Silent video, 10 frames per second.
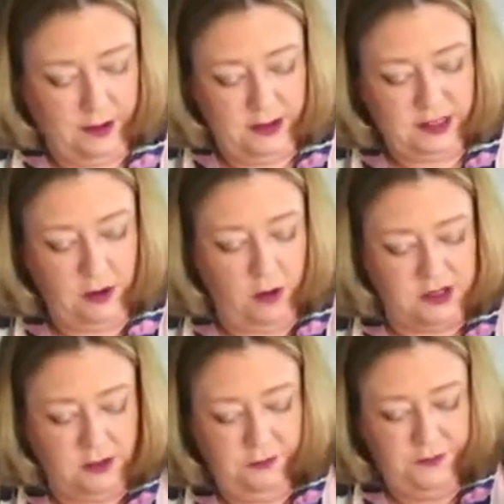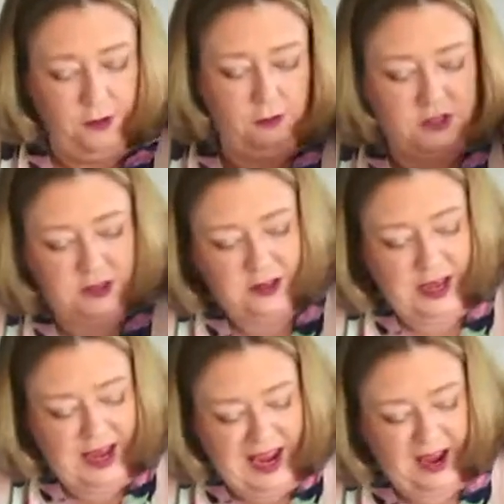So as I folded
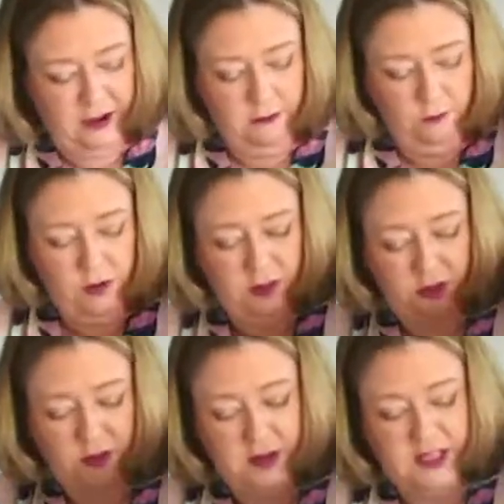that in with the